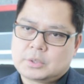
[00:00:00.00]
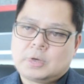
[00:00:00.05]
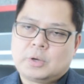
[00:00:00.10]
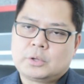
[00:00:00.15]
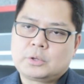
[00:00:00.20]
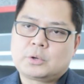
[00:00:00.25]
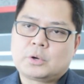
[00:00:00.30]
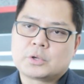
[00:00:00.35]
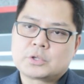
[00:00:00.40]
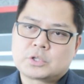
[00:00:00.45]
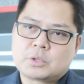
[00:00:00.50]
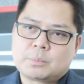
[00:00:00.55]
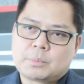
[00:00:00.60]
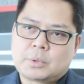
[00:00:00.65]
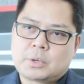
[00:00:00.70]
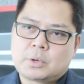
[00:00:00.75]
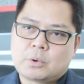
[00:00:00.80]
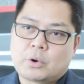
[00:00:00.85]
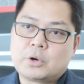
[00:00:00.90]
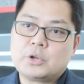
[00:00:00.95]
on
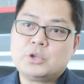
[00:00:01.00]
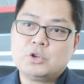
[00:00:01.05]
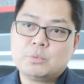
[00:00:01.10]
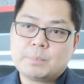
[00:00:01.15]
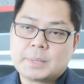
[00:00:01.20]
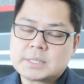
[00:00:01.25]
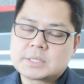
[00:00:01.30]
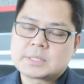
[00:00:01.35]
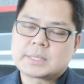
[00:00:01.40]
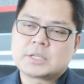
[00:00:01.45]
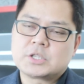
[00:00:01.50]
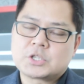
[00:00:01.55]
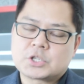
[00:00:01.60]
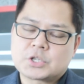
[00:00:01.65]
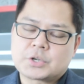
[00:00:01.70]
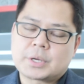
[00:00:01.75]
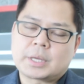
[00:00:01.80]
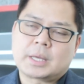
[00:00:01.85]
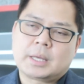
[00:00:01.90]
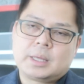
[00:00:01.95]
customer or
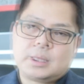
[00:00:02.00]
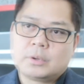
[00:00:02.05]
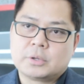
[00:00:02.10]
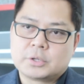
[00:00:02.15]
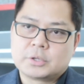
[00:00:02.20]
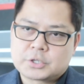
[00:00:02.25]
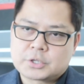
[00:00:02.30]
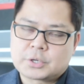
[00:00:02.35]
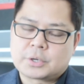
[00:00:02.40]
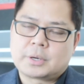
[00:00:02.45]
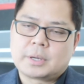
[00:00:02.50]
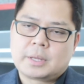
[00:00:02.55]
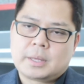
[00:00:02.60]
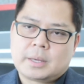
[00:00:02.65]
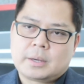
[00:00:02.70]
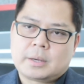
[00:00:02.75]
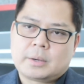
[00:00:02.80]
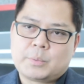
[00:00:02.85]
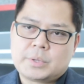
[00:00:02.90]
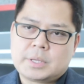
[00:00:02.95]
human-centric culture
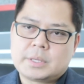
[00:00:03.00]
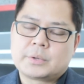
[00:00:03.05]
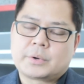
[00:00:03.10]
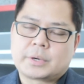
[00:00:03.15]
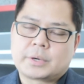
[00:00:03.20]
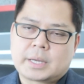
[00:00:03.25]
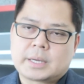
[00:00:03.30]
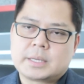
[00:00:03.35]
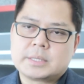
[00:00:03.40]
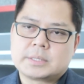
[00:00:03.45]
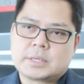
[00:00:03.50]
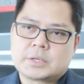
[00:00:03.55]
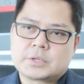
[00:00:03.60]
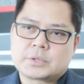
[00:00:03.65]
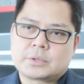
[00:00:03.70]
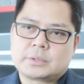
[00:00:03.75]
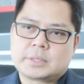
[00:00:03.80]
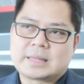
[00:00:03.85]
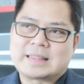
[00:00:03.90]
within the organization.